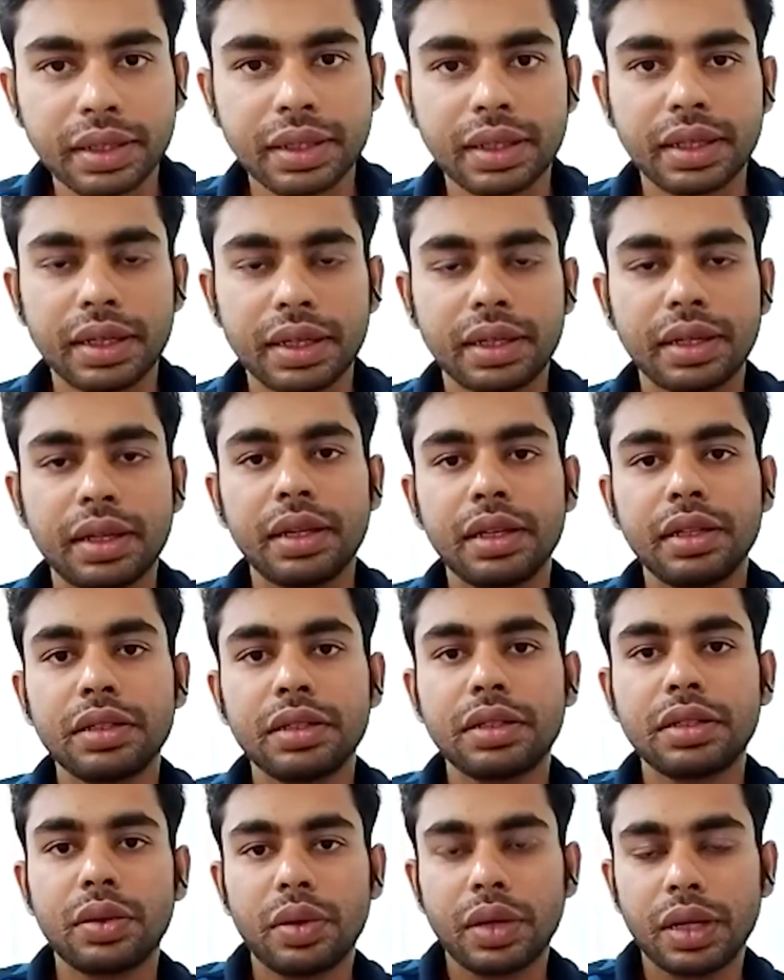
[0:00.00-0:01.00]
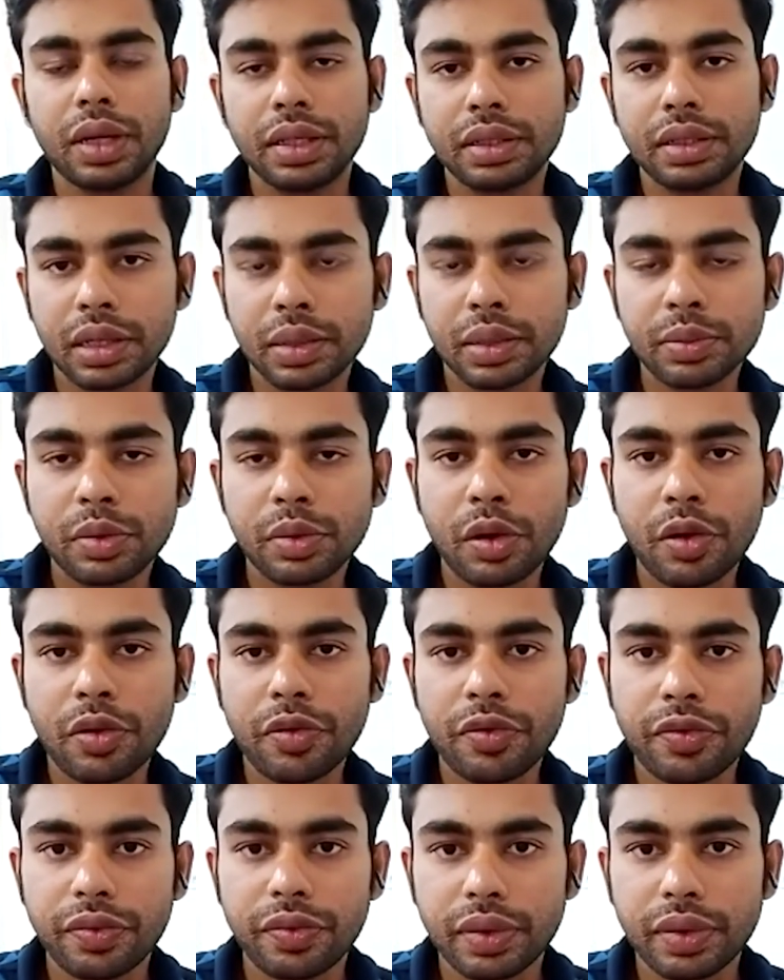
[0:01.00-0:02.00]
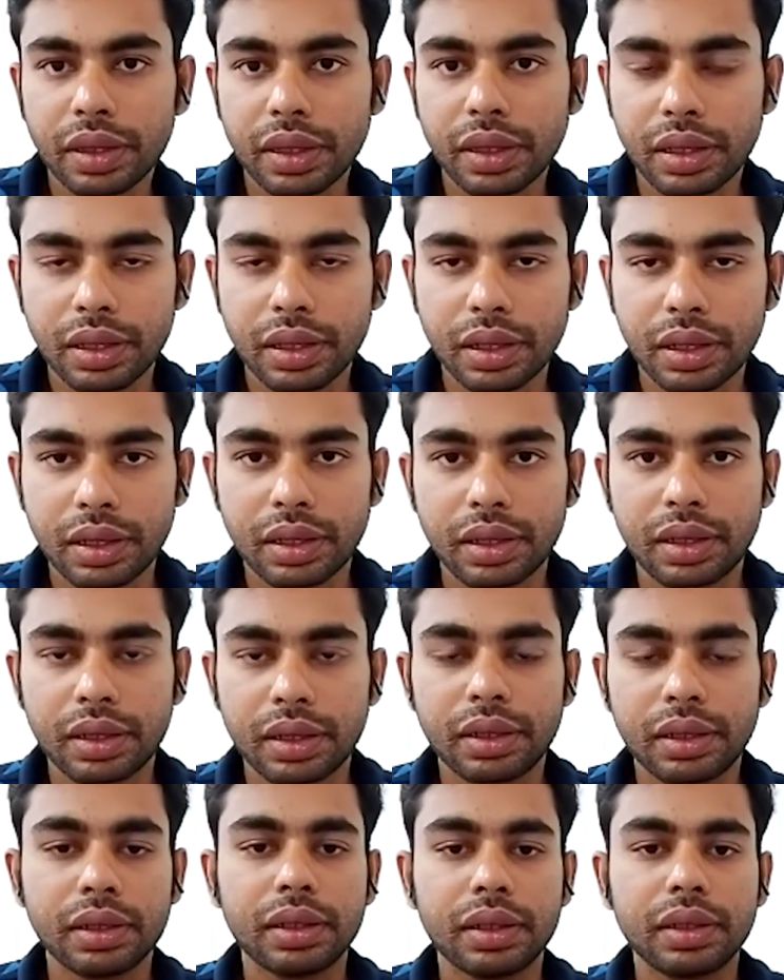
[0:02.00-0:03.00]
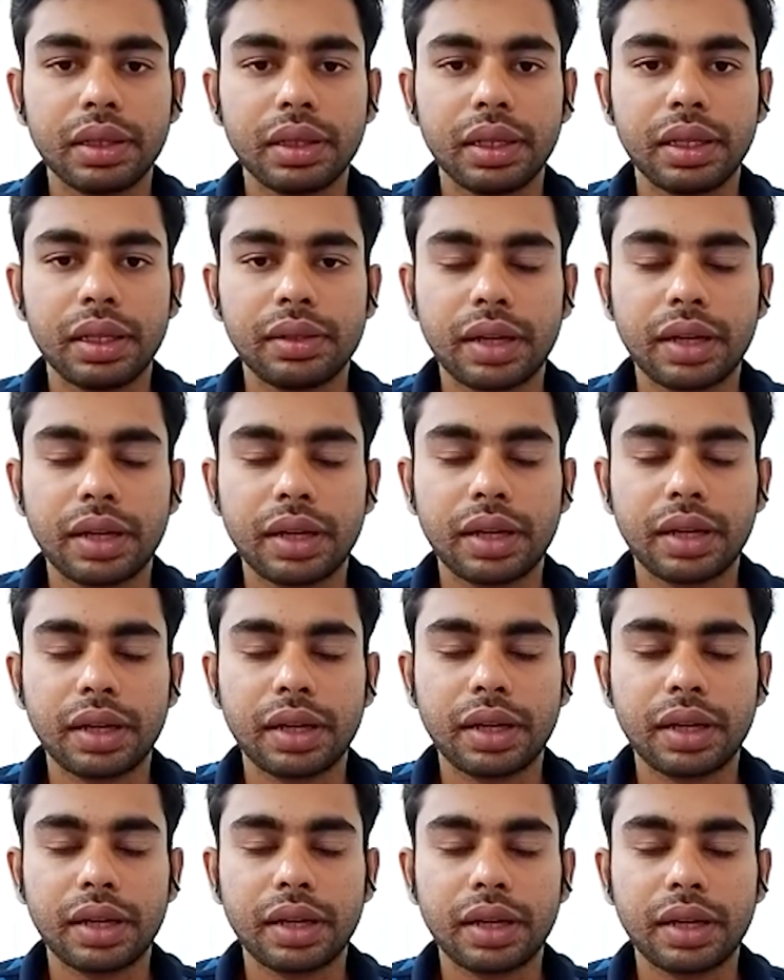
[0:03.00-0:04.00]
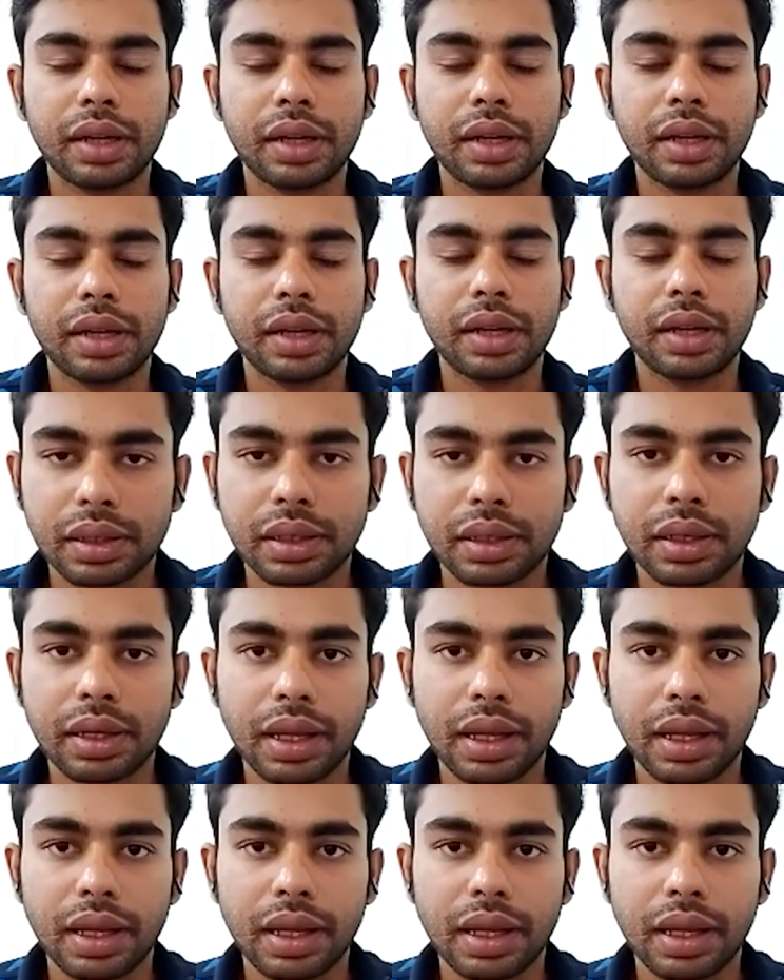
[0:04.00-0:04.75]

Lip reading: indeed. So in terms of these regulations in